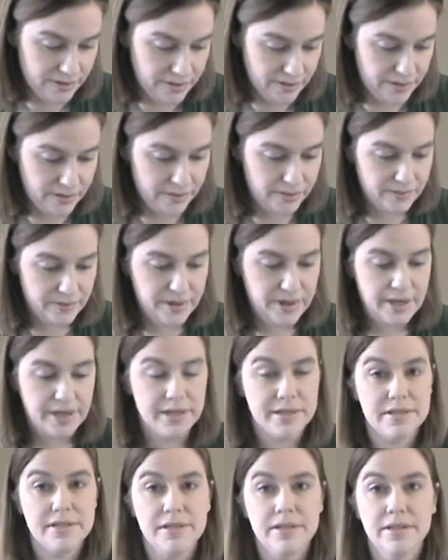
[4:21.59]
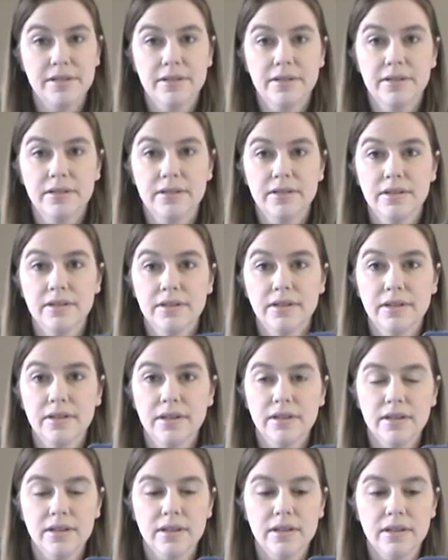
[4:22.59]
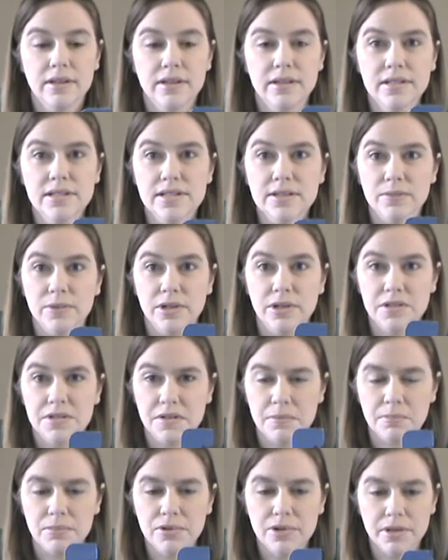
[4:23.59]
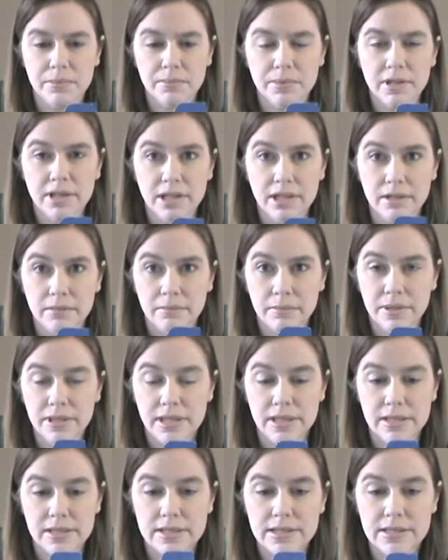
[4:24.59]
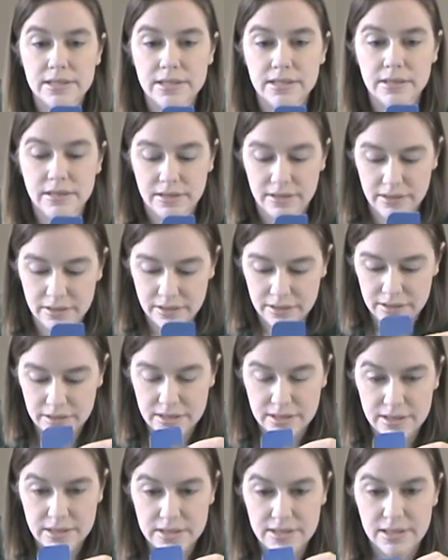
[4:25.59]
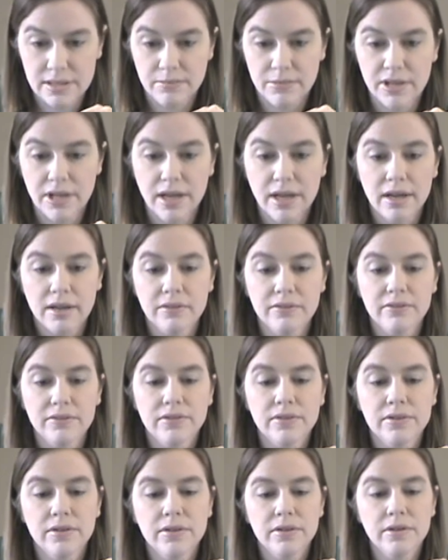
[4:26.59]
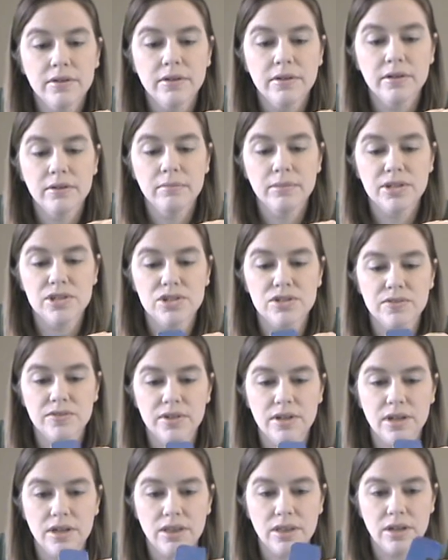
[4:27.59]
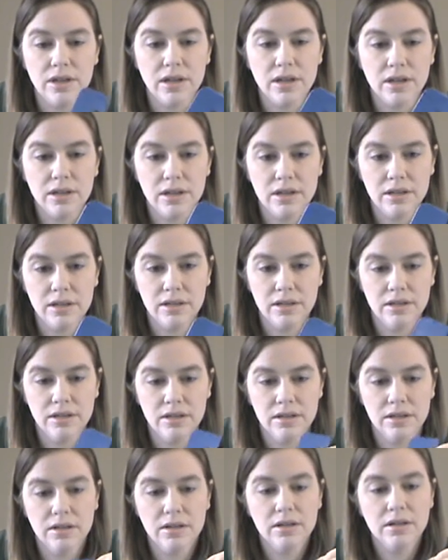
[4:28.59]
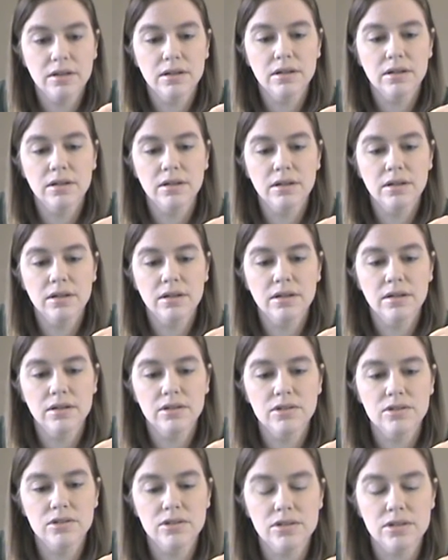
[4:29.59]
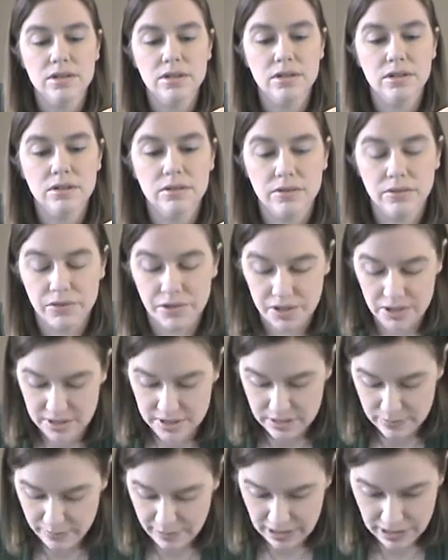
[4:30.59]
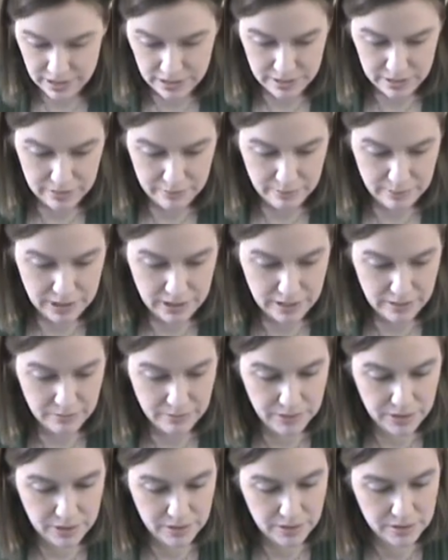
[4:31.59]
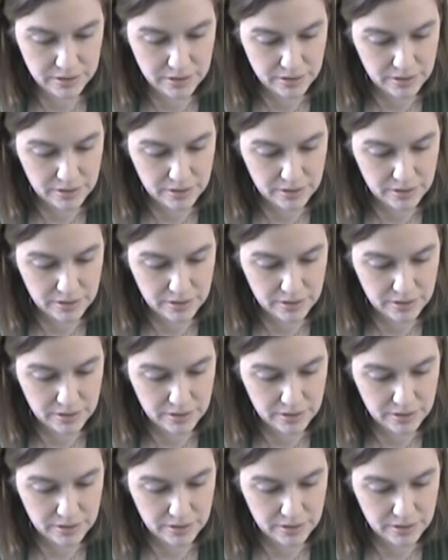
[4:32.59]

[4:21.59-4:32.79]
All right. This one is a pretty plain piece. Doesn't seem to have much of anything on it. Just a little green speck at the bottom there.